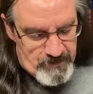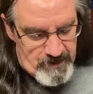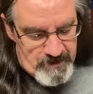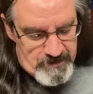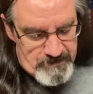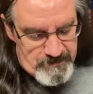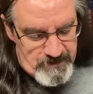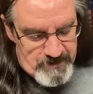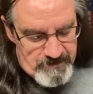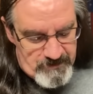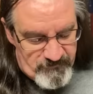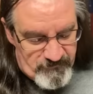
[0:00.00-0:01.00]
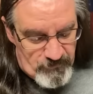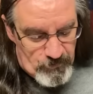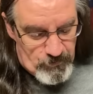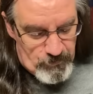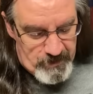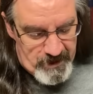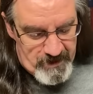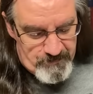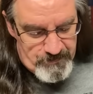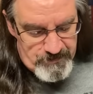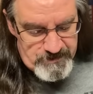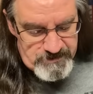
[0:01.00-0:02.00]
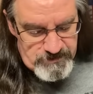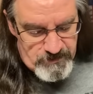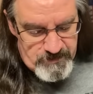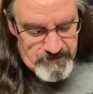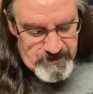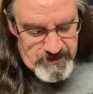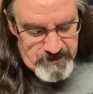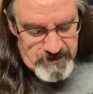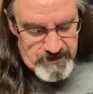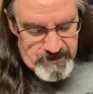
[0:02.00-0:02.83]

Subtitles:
and their full, ample enjoyment